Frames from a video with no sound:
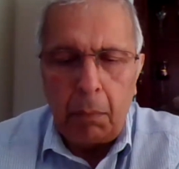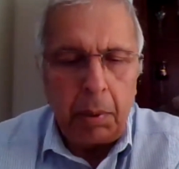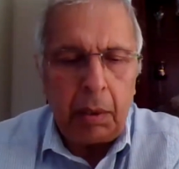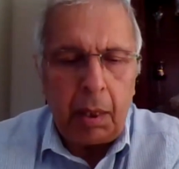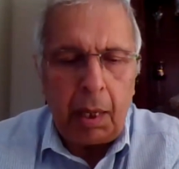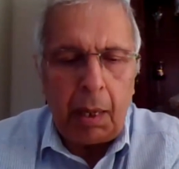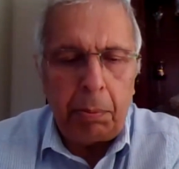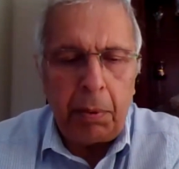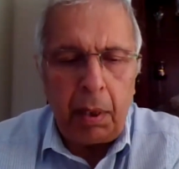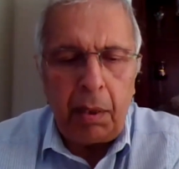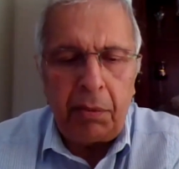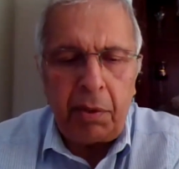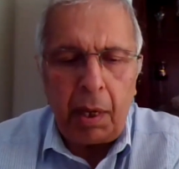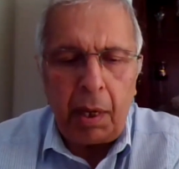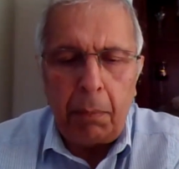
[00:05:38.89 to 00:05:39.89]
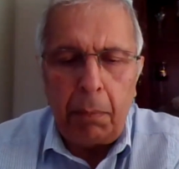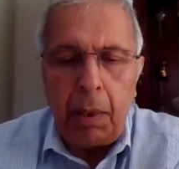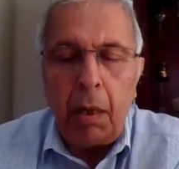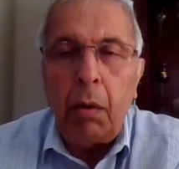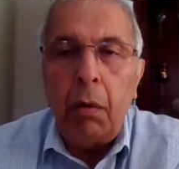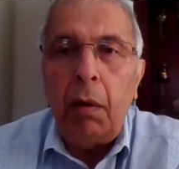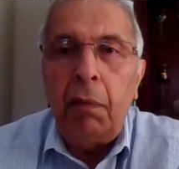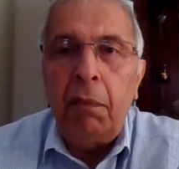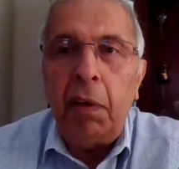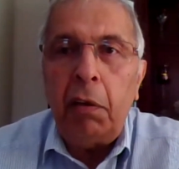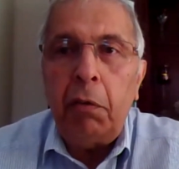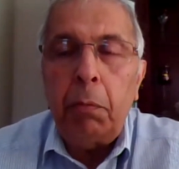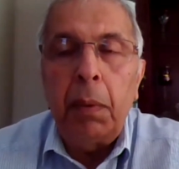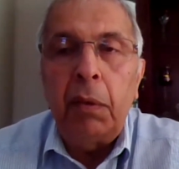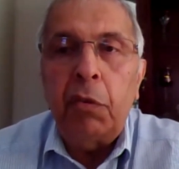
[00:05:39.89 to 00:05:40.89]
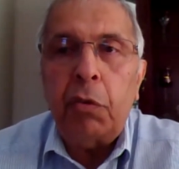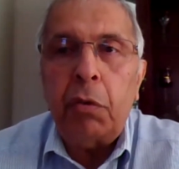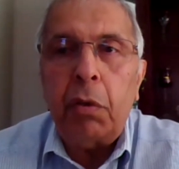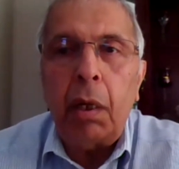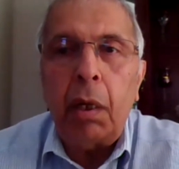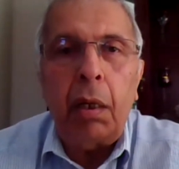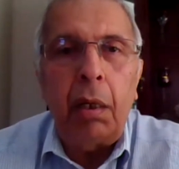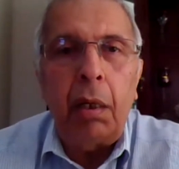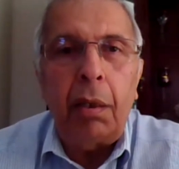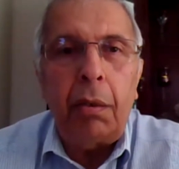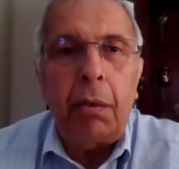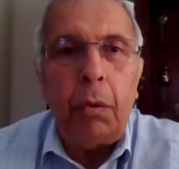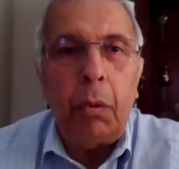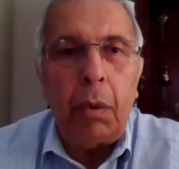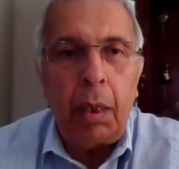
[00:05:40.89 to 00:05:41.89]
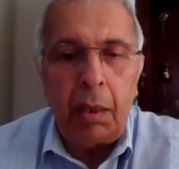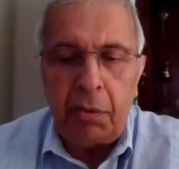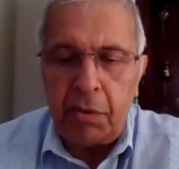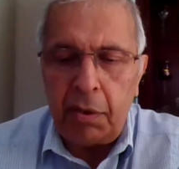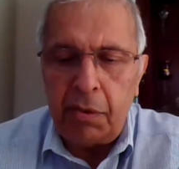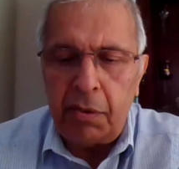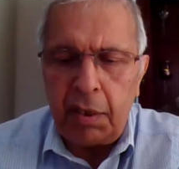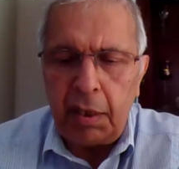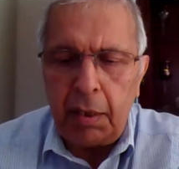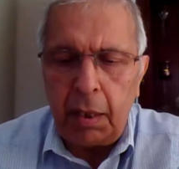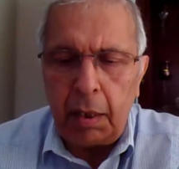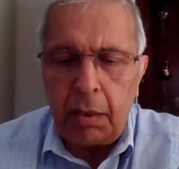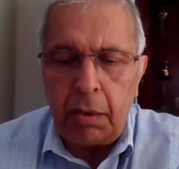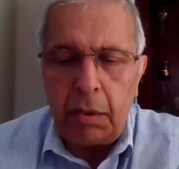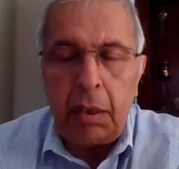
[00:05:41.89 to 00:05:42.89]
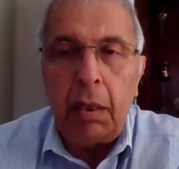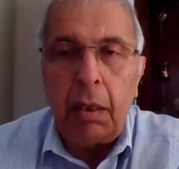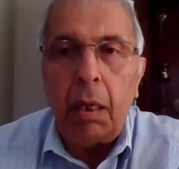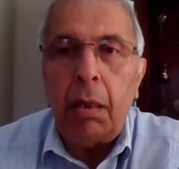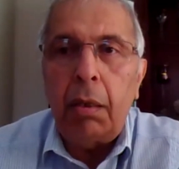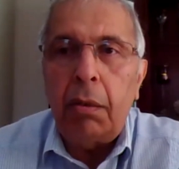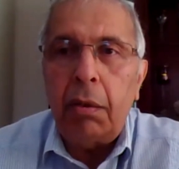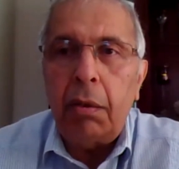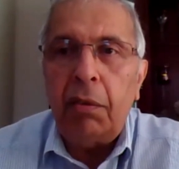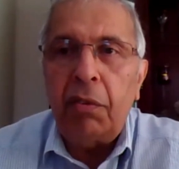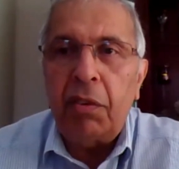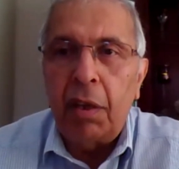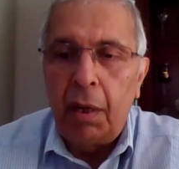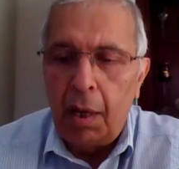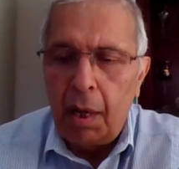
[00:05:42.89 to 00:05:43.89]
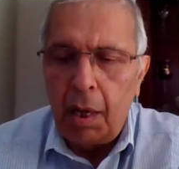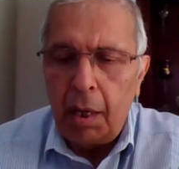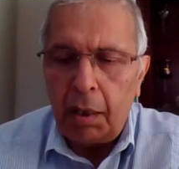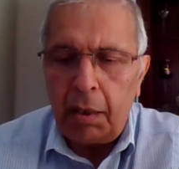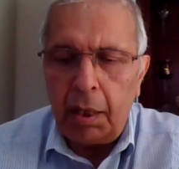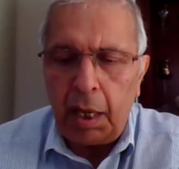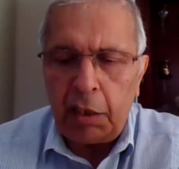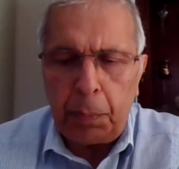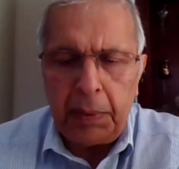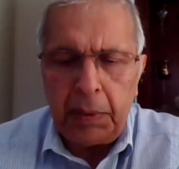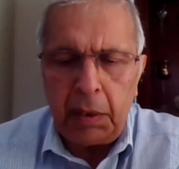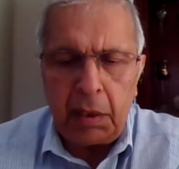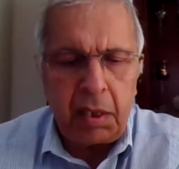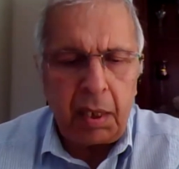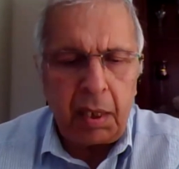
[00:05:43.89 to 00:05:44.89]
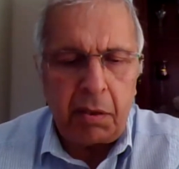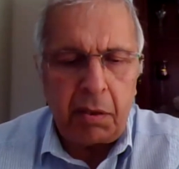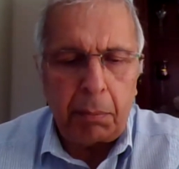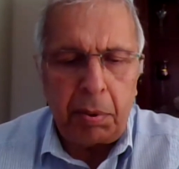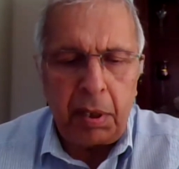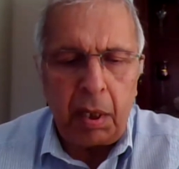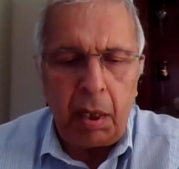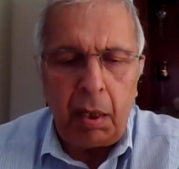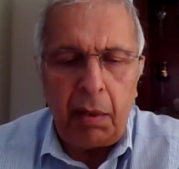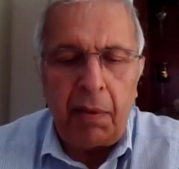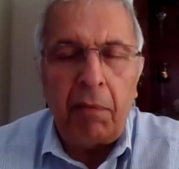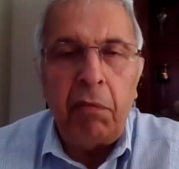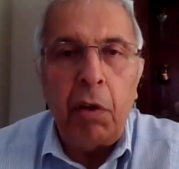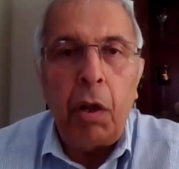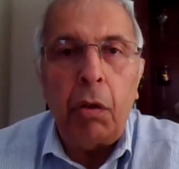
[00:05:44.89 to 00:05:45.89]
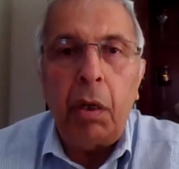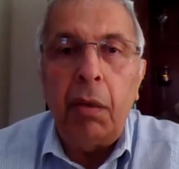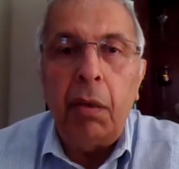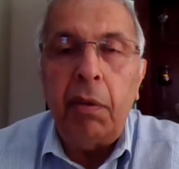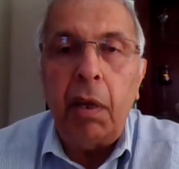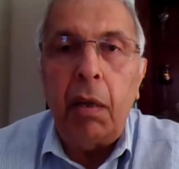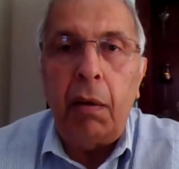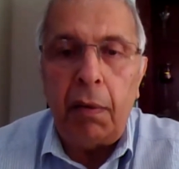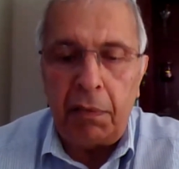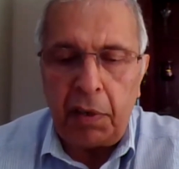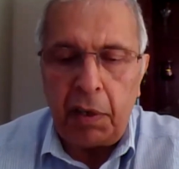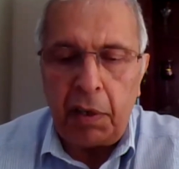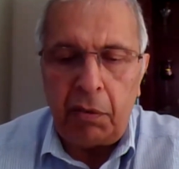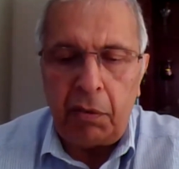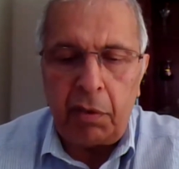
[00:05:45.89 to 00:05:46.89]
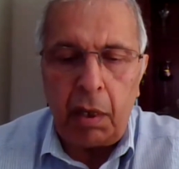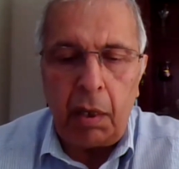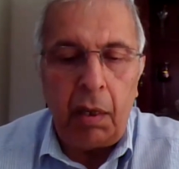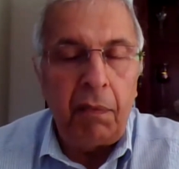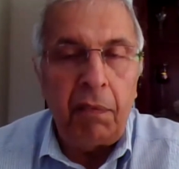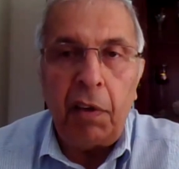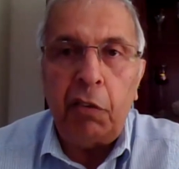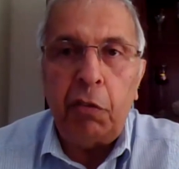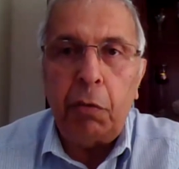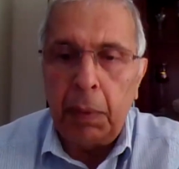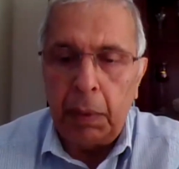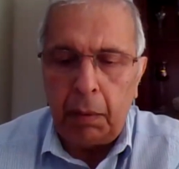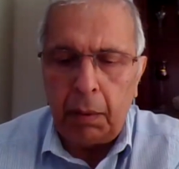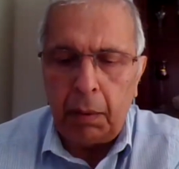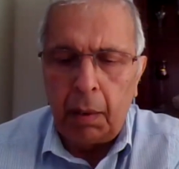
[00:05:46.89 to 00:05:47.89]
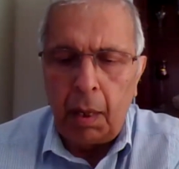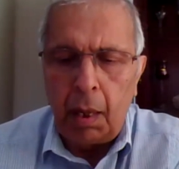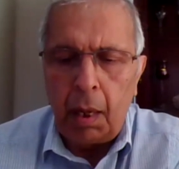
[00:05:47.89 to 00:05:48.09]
But capitalists have been on investment strike in the UK since the 1990s. Tax perks, subsidies have not incentivized investment.